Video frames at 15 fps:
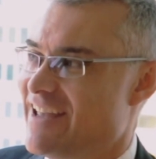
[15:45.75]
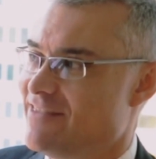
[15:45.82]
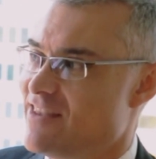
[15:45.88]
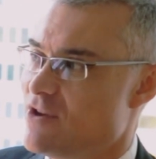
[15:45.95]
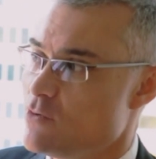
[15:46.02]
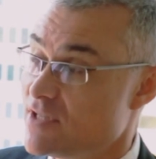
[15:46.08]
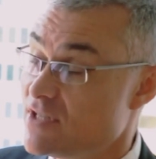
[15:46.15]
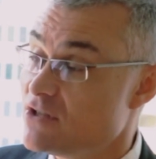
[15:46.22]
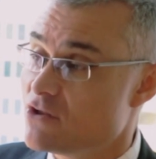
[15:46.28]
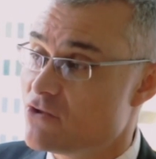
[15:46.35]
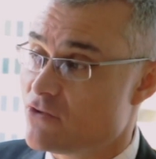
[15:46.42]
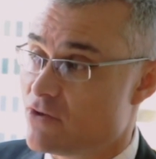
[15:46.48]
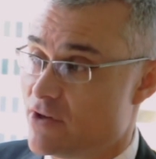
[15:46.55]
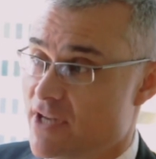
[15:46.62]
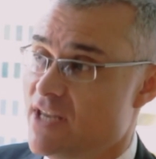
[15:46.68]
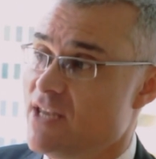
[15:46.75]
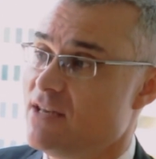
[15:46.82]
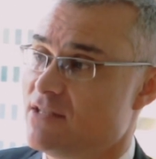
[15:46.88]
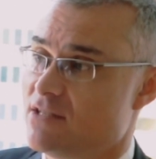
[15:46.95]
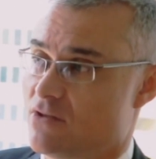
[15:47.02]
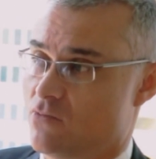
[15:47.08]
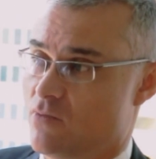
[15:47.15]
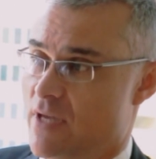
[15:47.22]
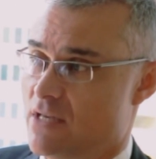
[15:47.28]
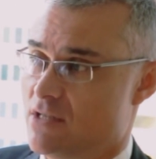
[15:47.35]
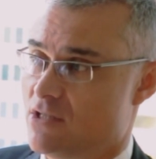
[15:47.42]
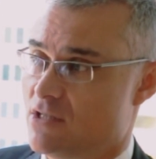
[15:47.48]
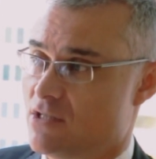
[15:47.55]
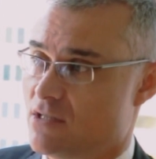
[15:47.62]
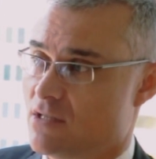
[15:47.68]
And there is a degree to
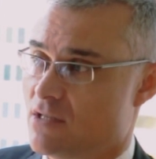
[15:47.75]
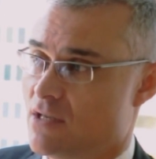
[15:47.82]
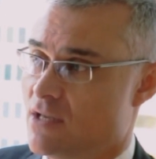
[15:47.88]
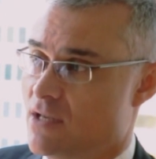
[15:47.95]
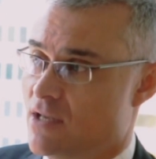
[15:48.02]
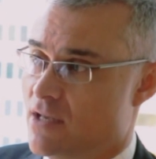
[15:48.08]
which